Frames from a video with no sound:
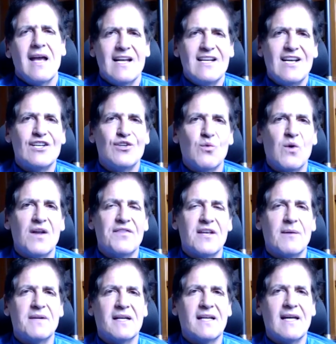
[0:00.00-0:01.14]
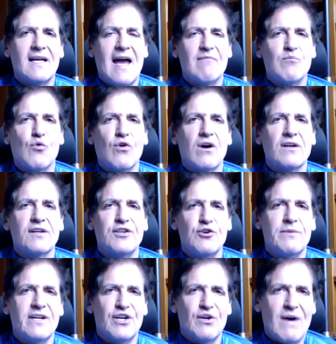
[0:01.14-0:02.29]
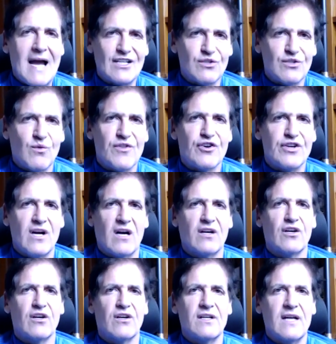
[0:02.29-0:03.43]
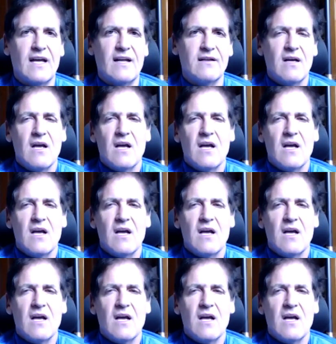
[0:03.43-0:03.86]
and yeah, you want them to have more human interaction when they're younger, and,